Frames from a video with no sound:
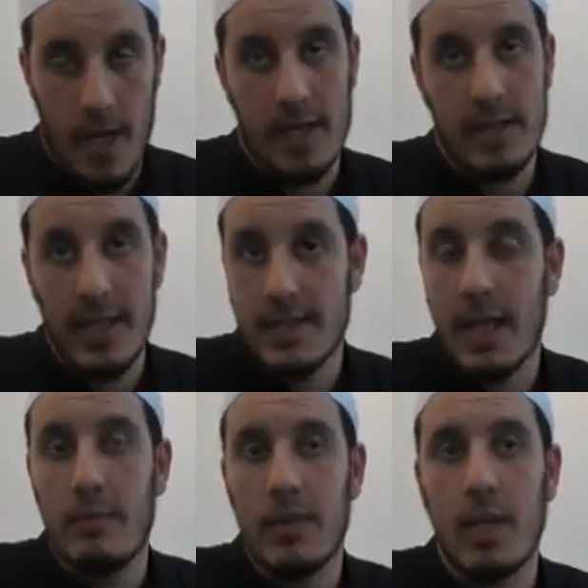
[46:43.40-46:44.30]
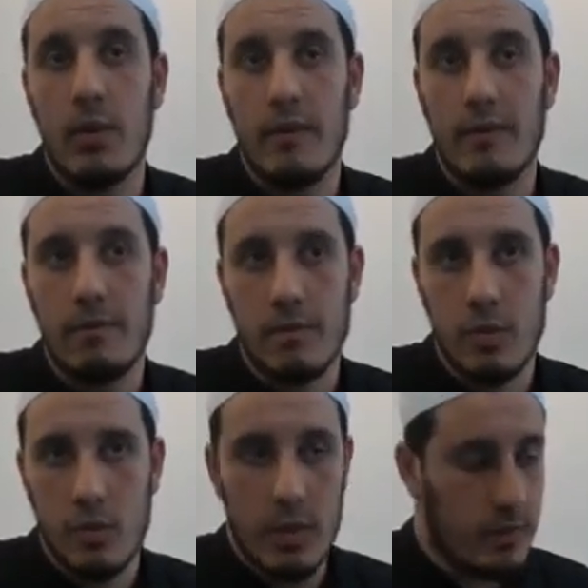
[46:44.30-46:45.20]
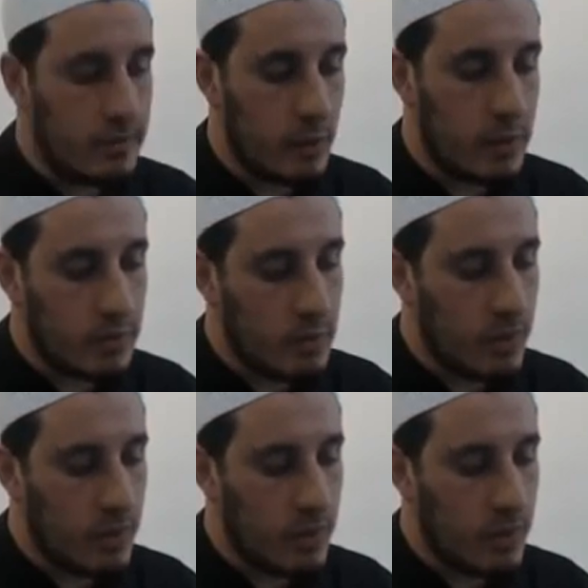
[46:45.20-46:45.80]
And the example that we've, we've, we've,